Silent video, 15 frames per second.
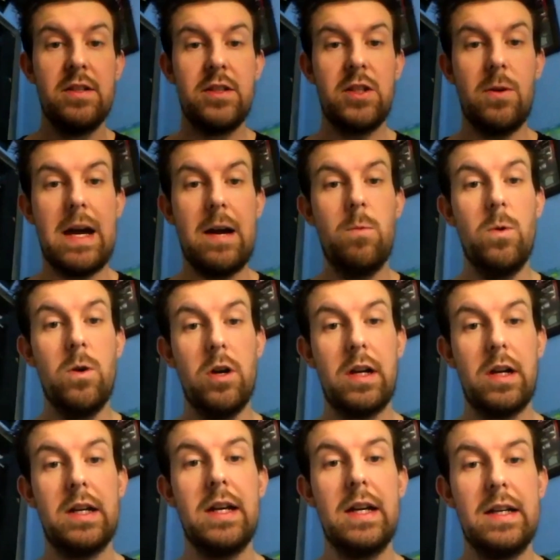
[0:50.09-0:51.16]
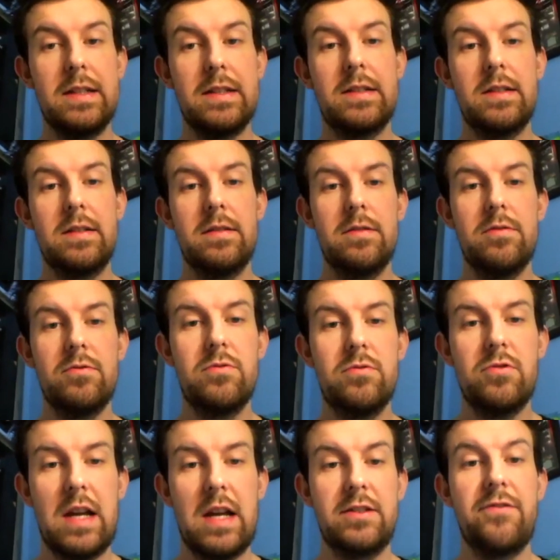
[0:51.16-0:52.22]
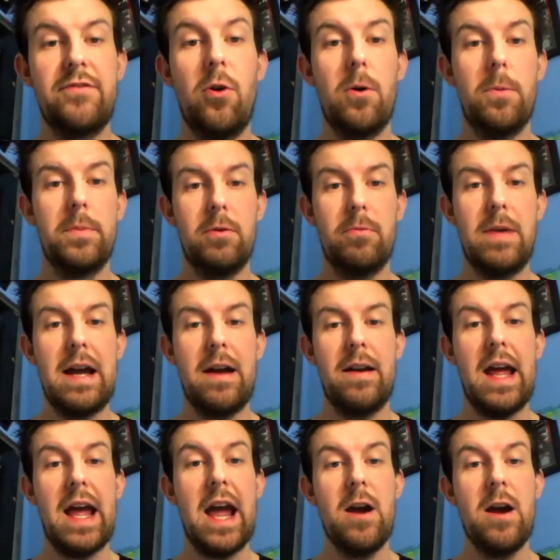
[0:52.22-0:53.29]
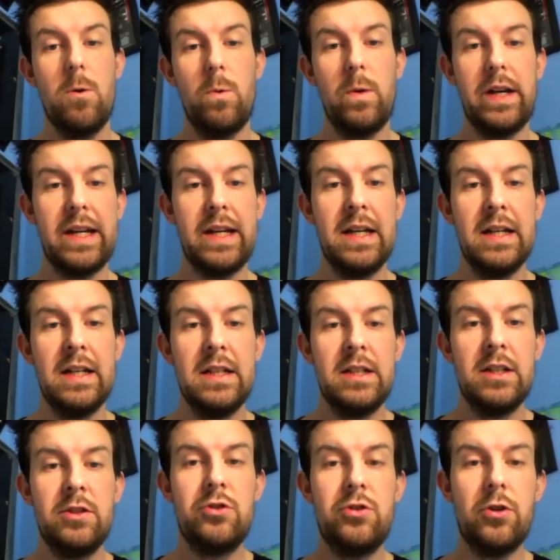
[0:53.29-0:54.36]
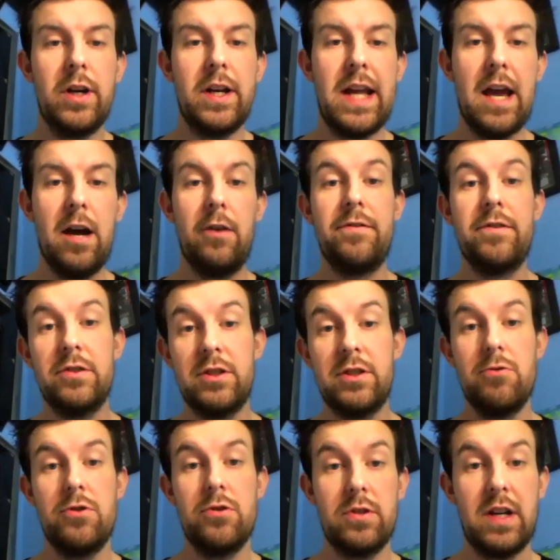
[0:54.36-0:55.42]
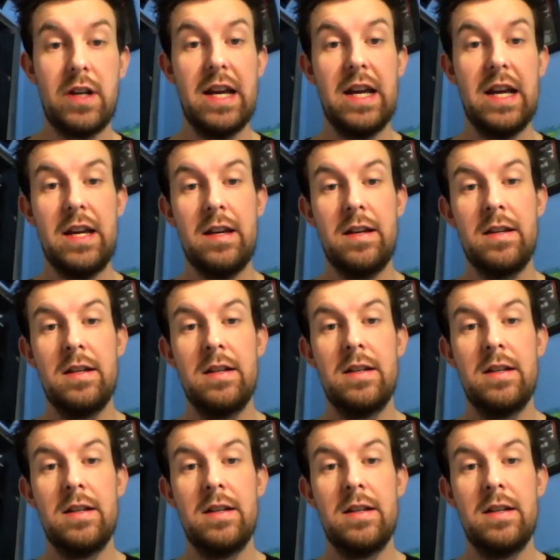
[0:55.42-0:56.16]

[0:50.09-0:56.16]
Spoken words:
So our work has transformed around how we join health and social care